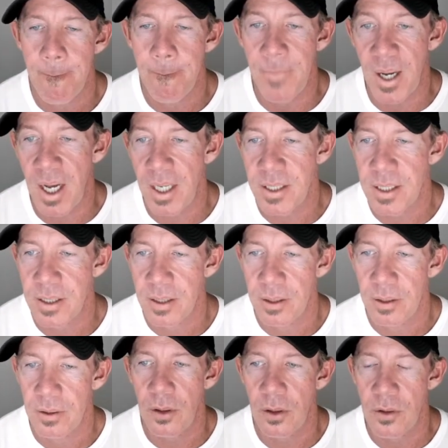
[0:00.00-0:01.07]
But
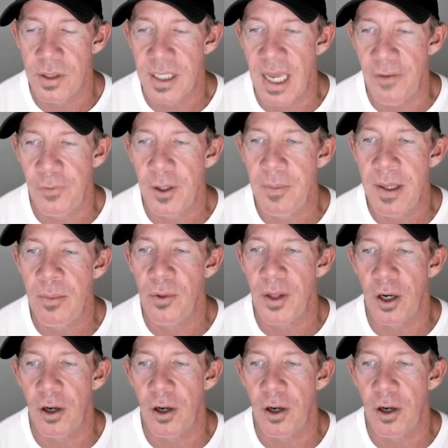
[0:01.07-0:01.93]
there's definitely people that are